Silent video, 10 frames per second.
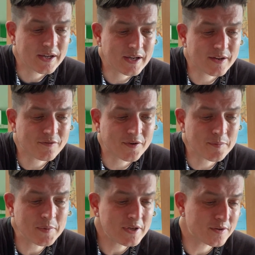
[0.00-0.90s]
And for
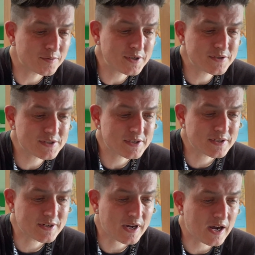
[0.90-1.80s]
me, the
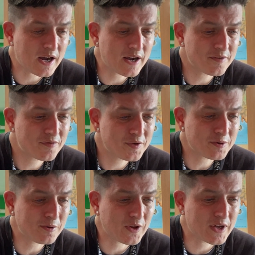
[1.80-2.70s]
reason I
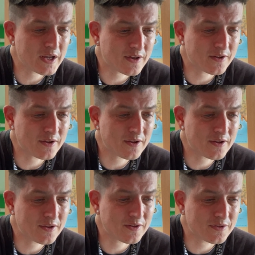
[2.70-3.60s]
feel like
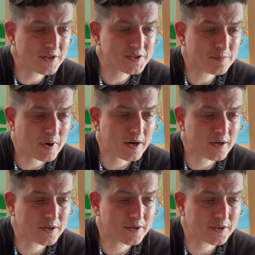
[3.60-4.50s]
this
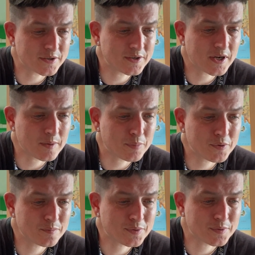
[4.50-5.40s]
manga, Goodnight
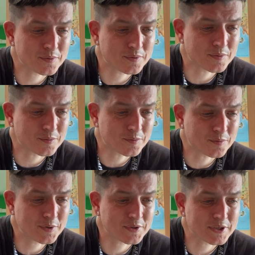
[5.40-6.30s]
Poompoon,
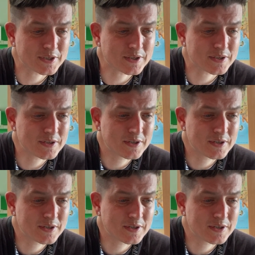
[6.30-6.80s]
really